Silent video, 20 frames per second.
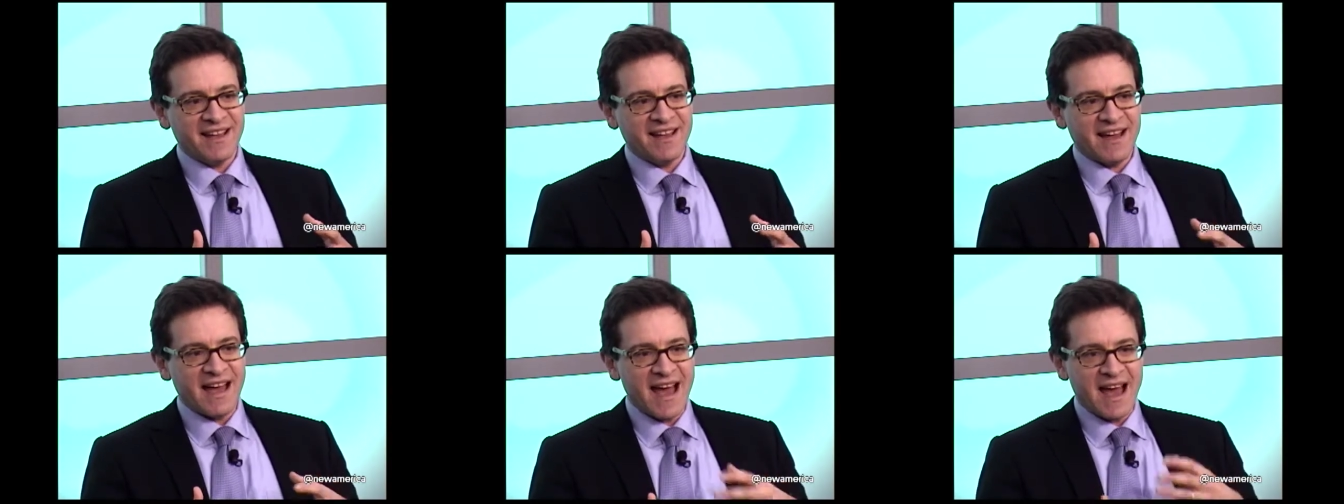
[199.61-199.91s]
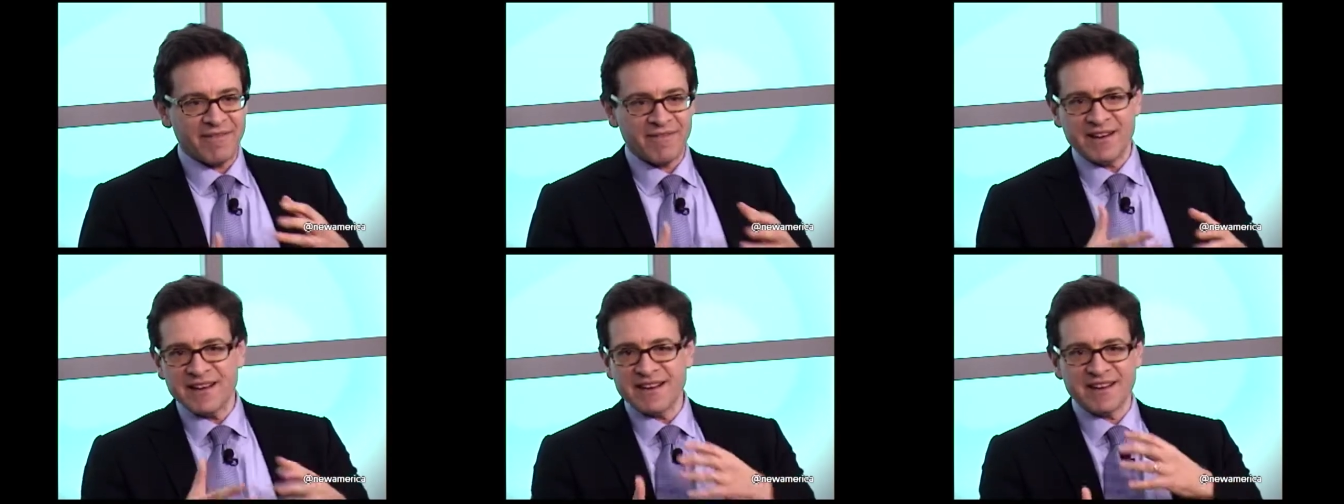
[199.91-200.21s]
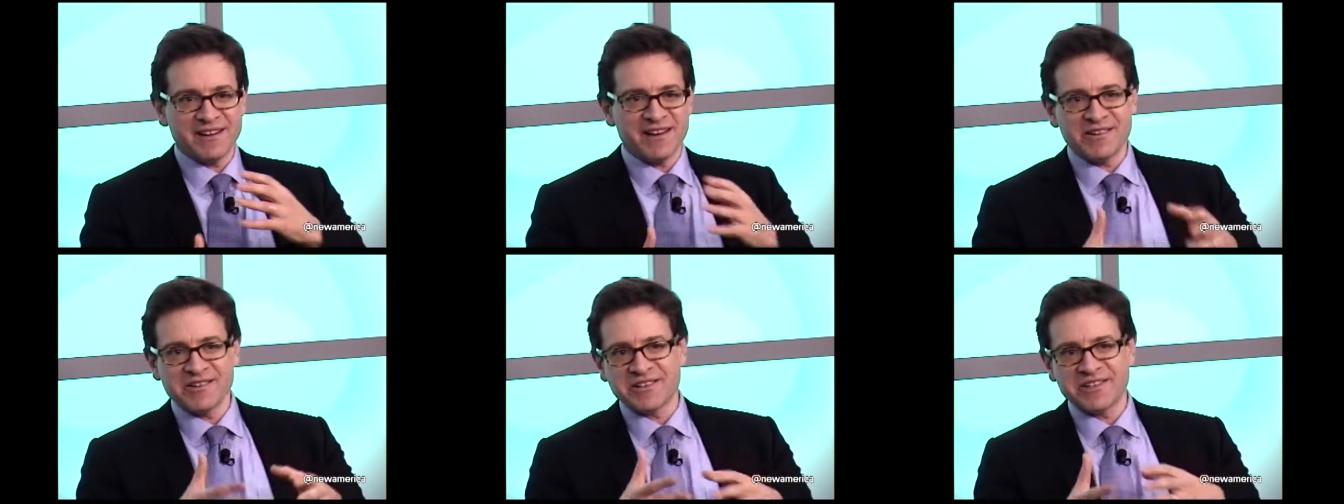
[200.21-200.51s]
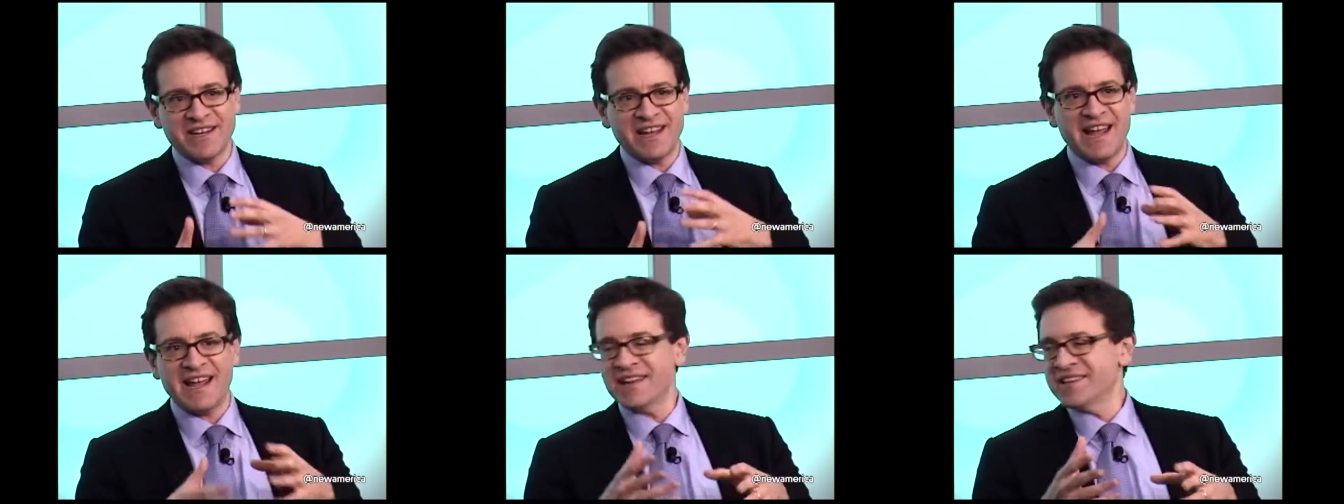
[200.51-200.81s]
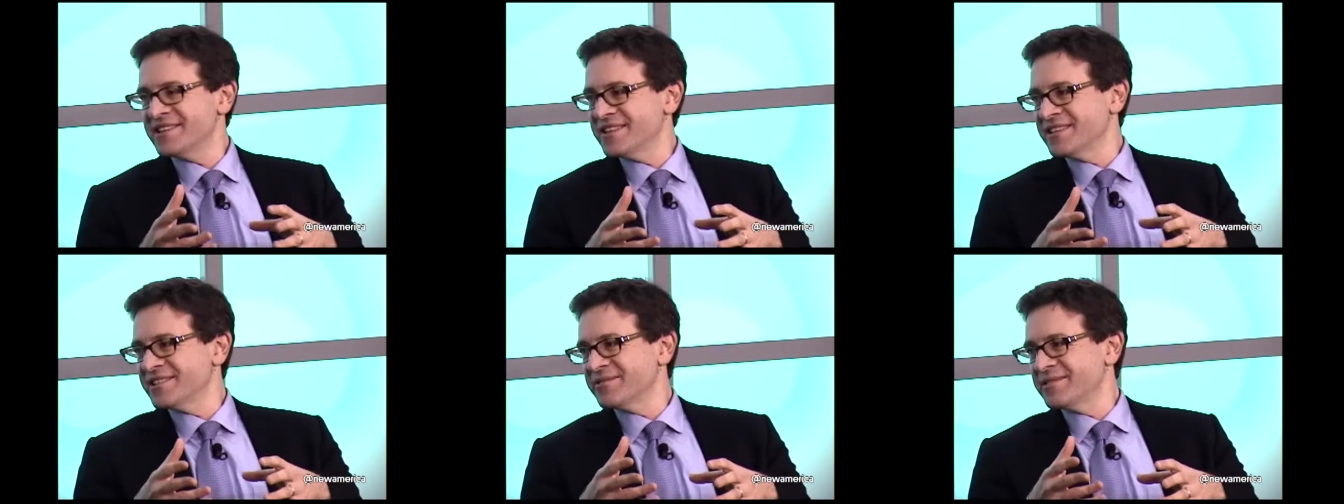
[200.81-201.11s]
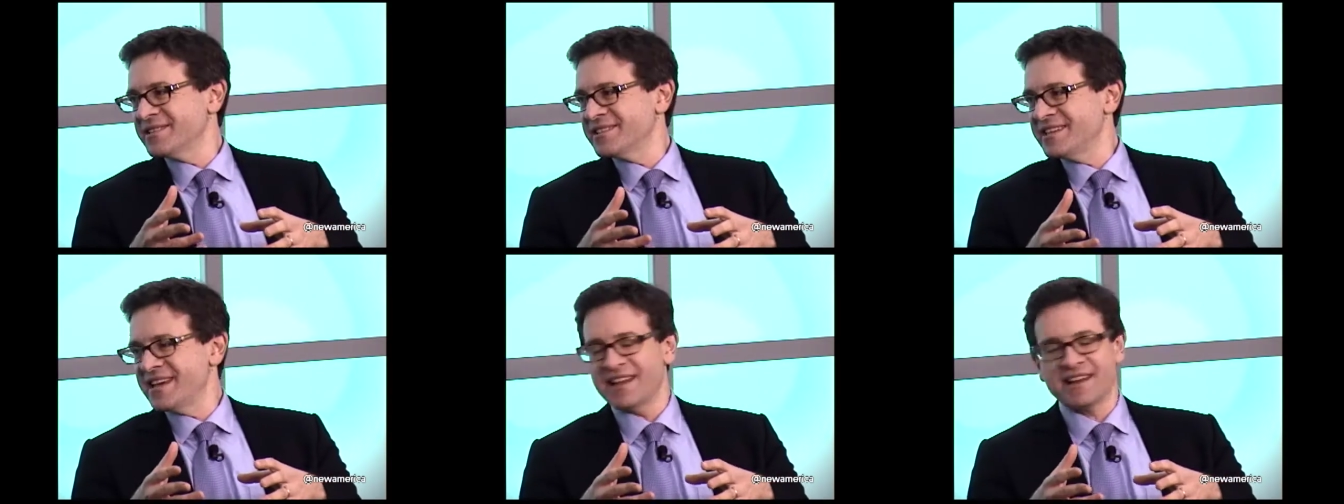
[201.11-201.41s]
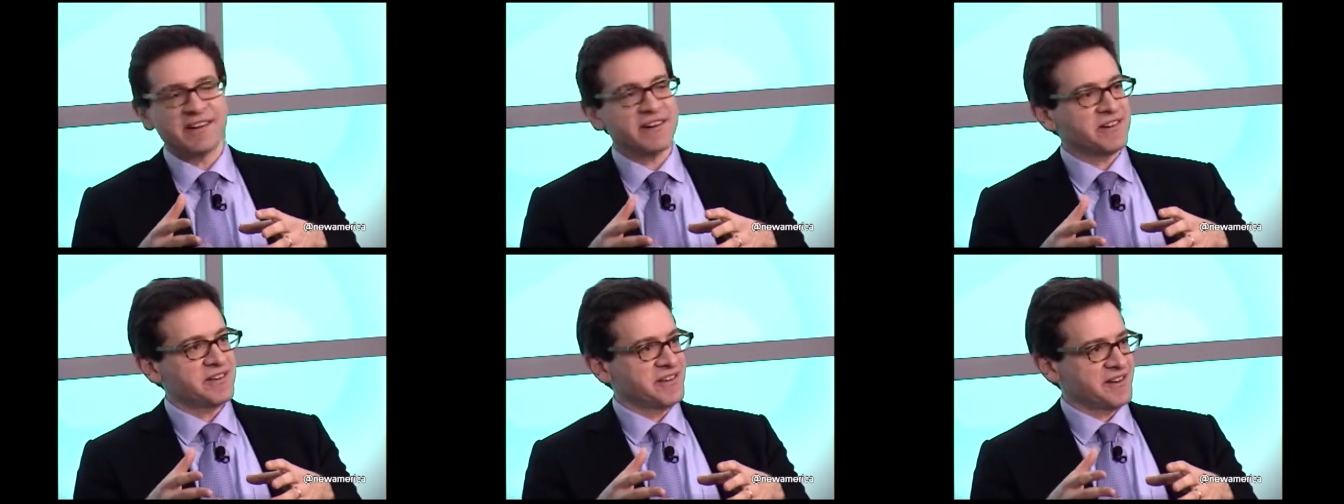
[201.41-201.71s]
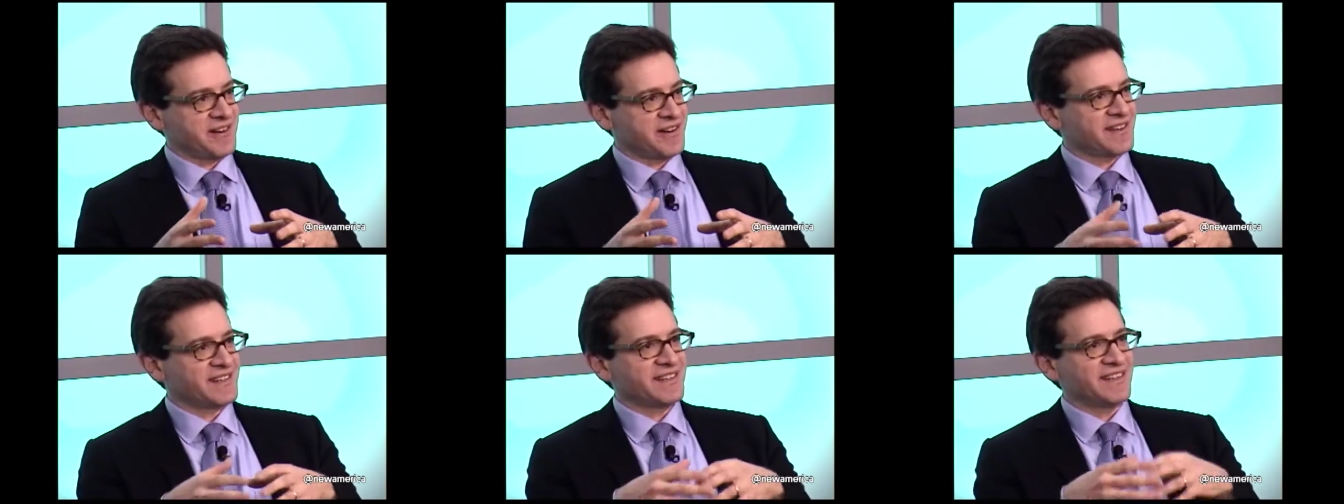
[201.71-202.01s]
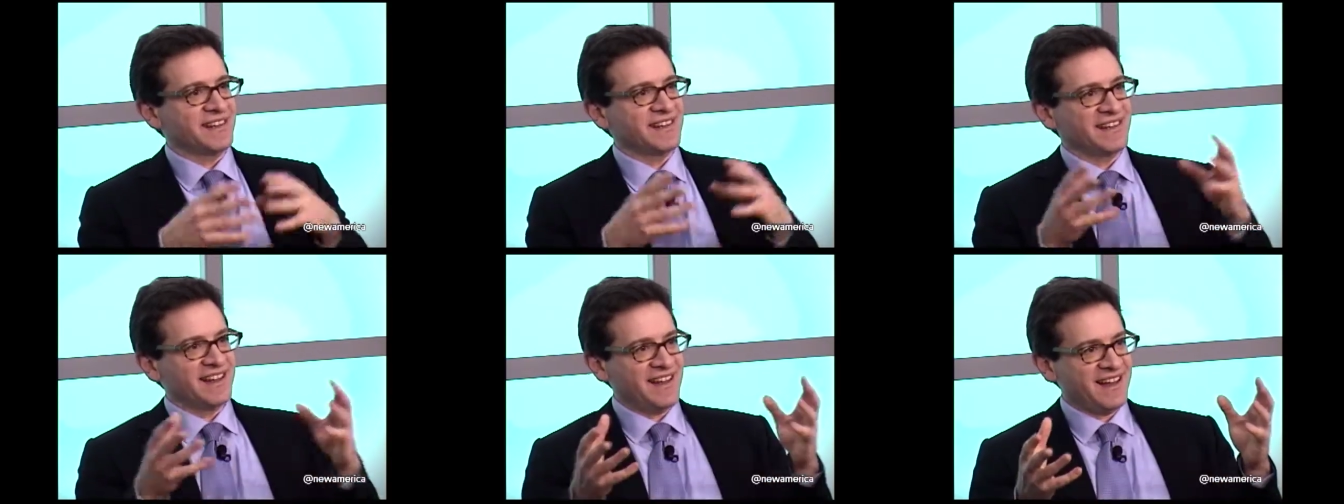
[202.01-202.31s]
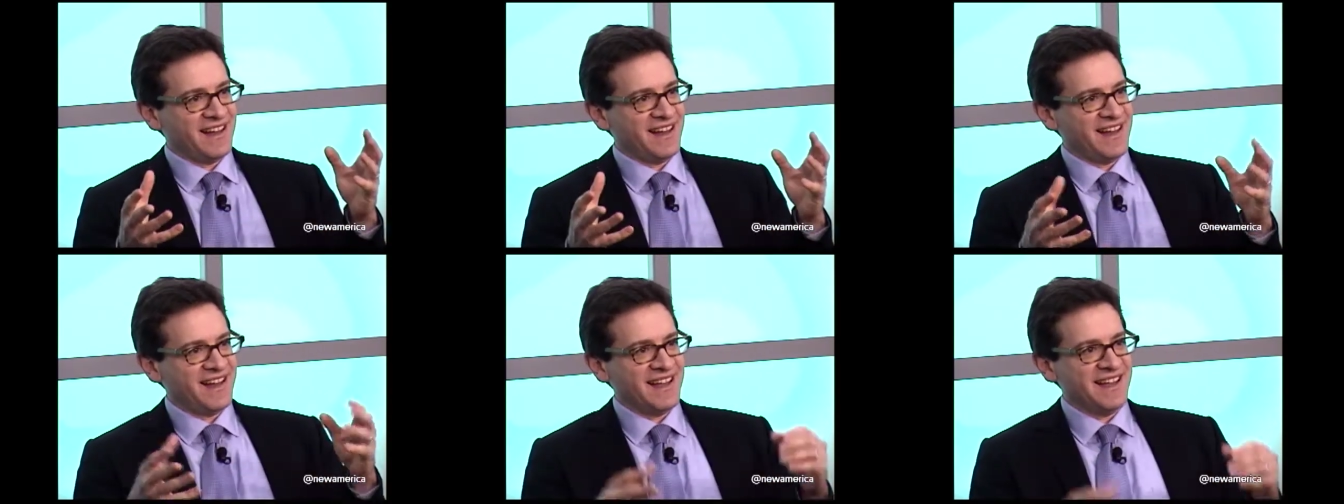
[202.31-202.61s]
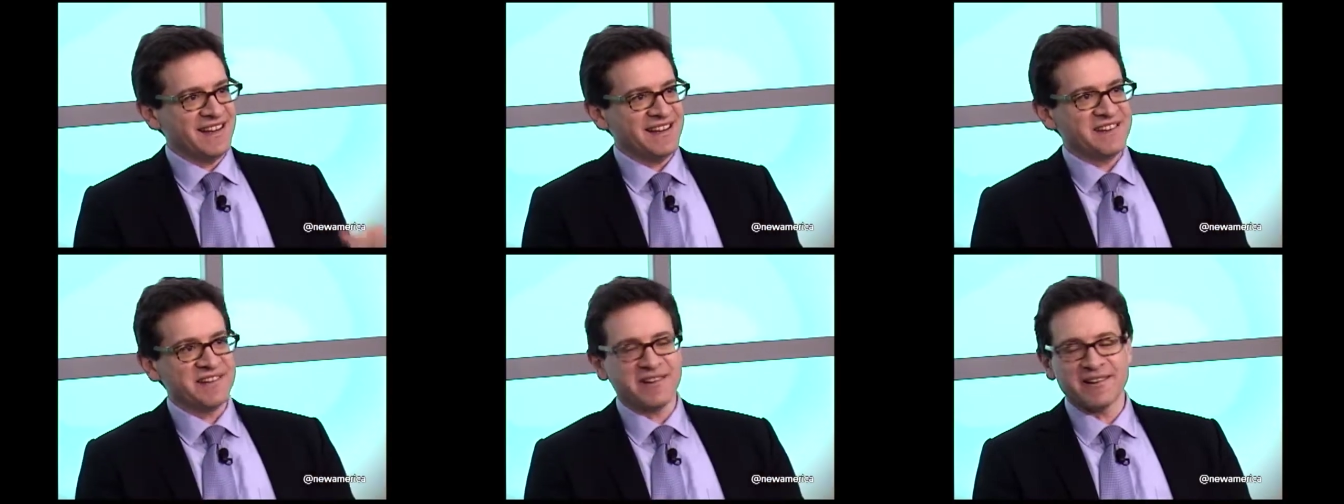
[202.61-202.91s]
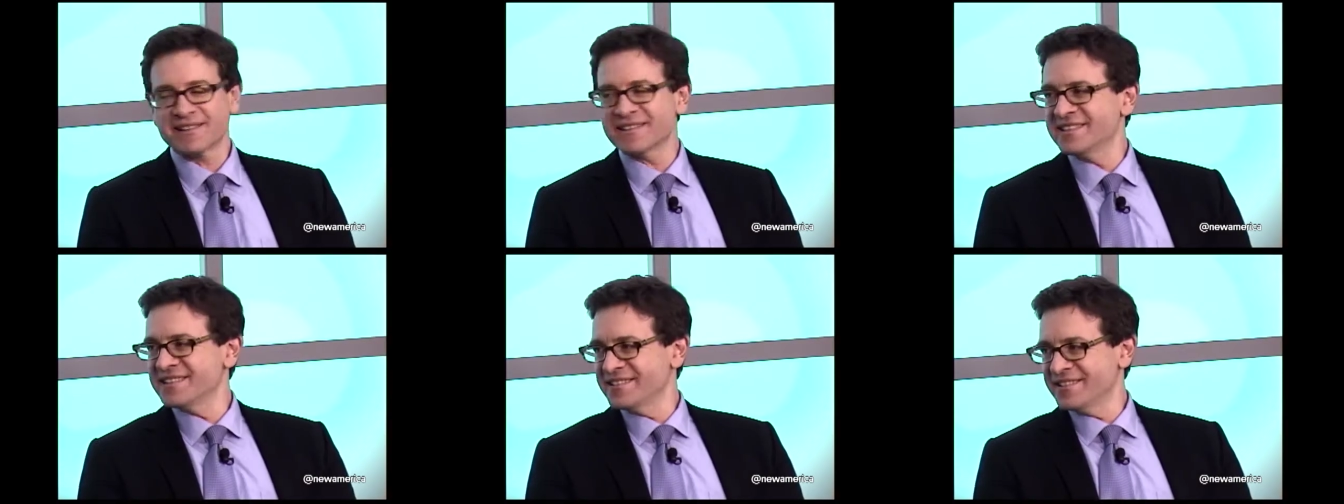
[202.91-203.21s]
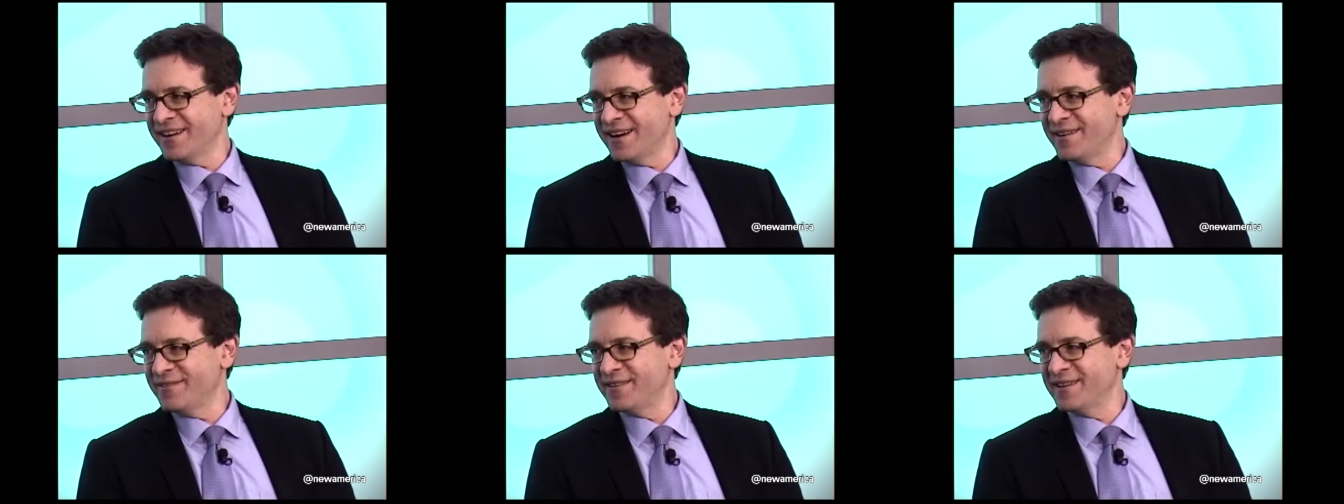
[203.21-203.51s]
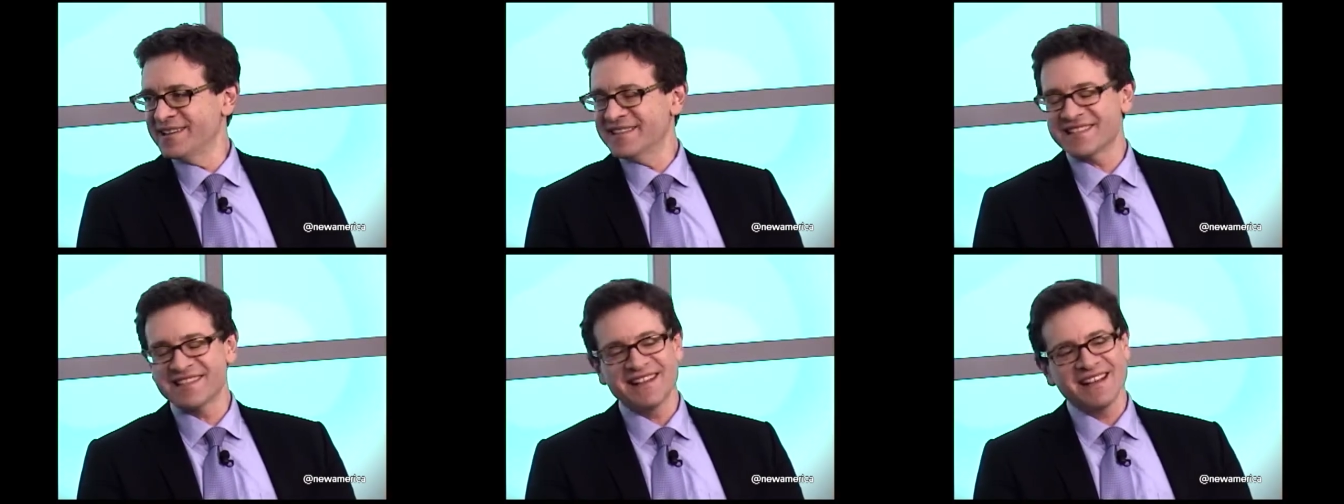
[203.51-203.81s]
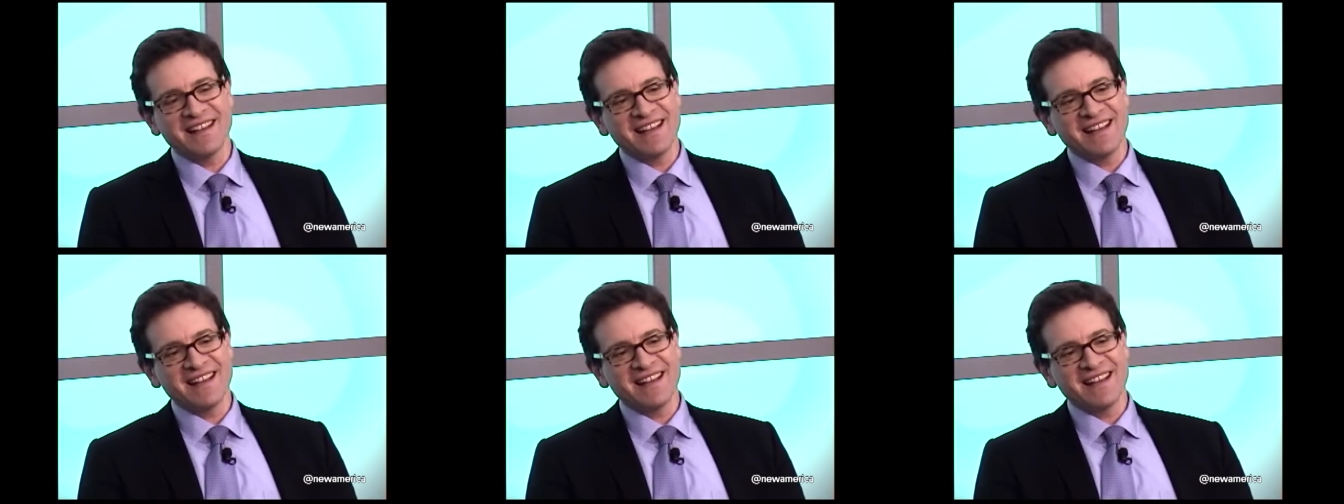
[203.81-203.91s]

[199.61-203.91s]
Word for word: having negotiations with Senator Dirksen in Dirksen's office